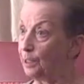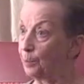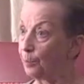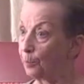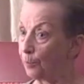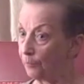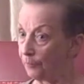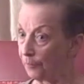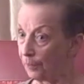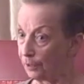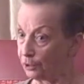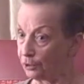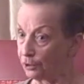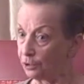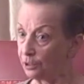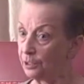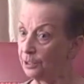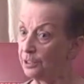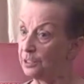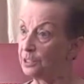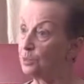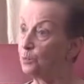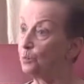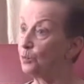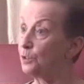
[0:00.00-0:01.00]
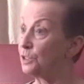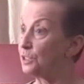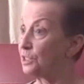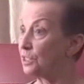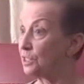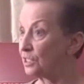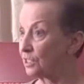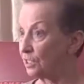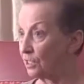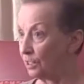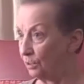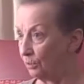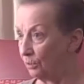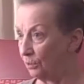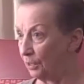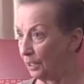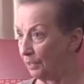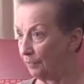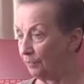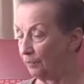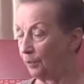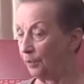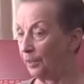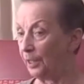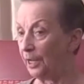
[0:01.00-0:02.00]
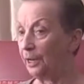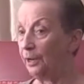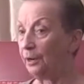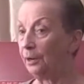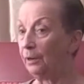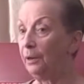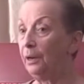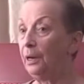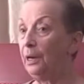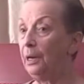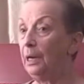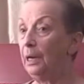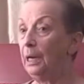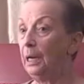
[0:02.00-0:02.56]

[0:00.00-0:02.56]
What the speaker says: The professionalism was the skill level there.